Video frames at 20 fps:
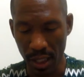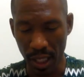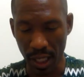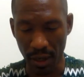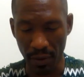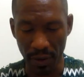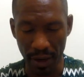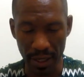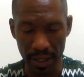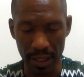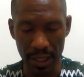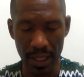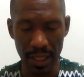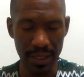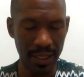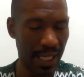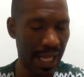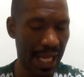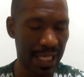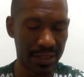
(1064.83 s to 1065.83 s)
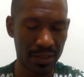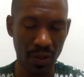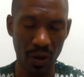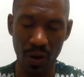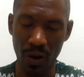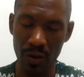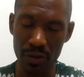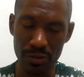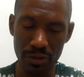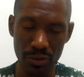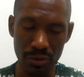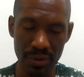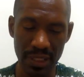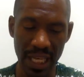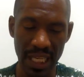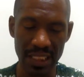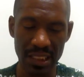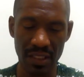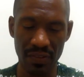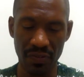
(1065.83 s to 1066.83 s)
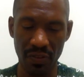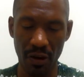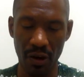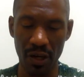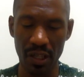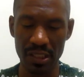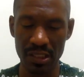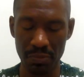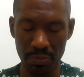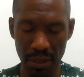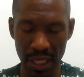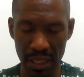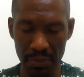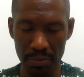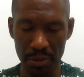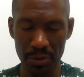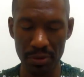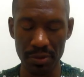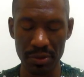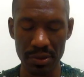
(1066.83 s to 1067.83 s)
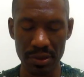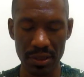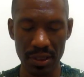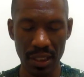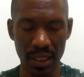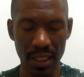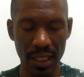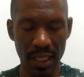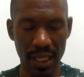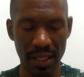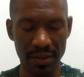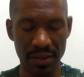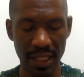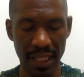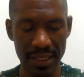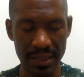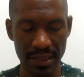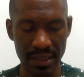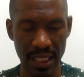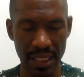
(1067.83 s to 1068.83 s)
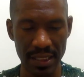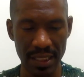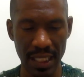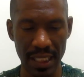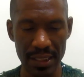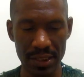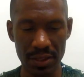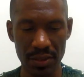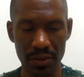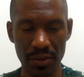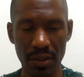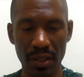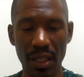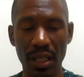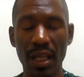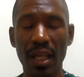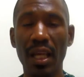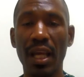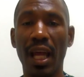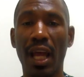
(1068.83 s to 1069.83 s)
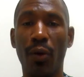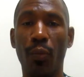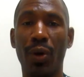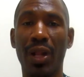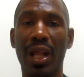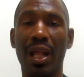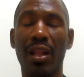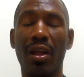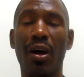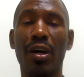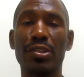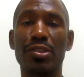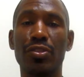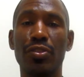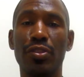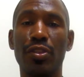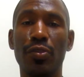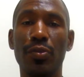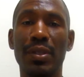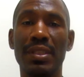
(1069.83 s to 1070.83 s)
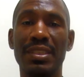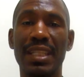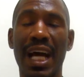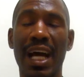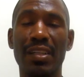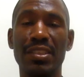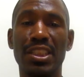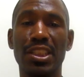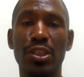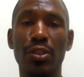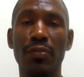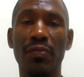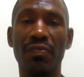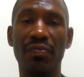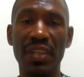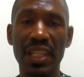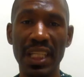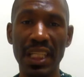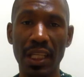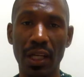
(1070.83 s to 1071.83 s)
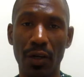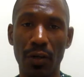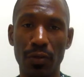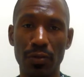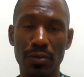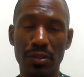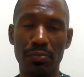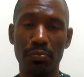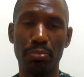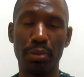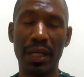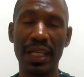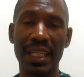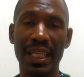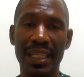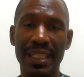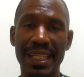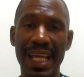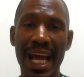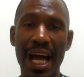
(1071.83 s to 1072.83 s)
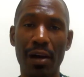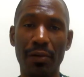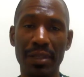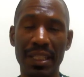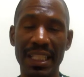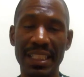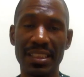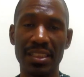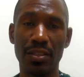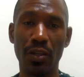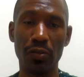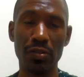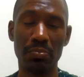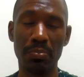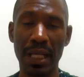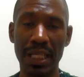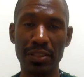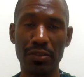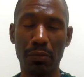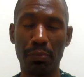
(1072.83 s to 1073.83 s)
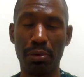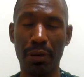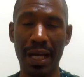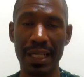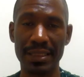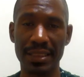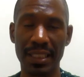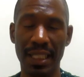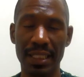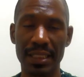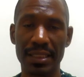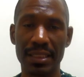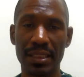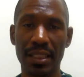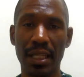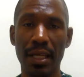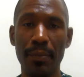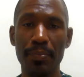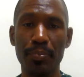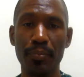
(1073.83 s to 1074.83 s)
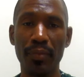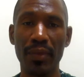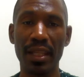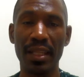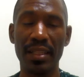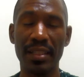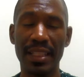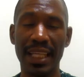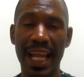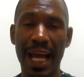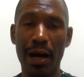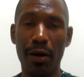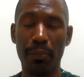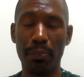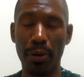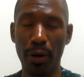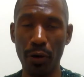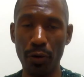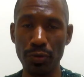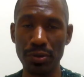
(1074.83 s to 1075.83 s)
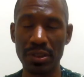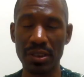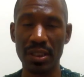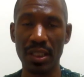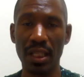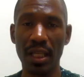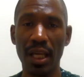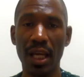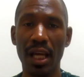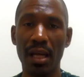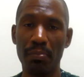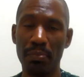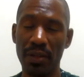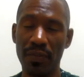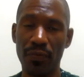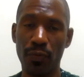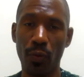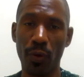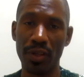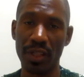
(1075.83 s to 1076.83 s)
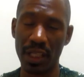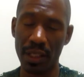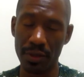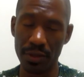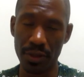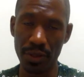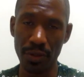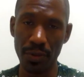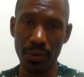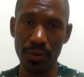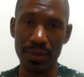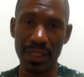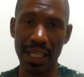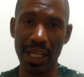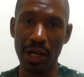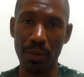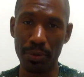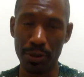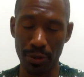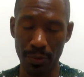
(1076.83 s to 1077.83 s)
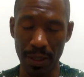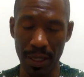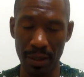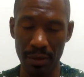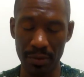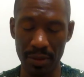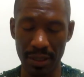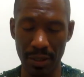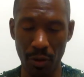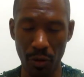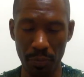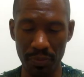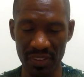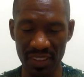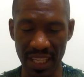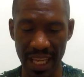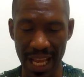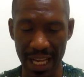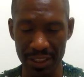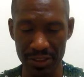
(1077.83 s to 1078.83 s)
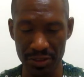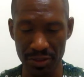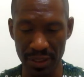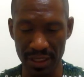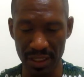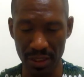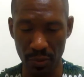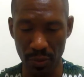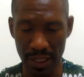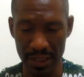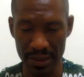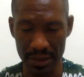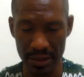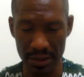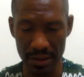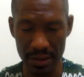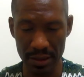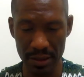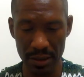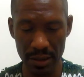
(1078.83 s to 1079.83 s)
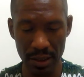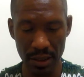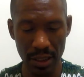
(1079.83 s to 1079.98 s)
All right? And it has all due dates as far as papers and things of that nature. And what I'll also do is I'll shoot videos breaking down each of those major projects that I'll post before they're due to help you out and hopefully answer any questions.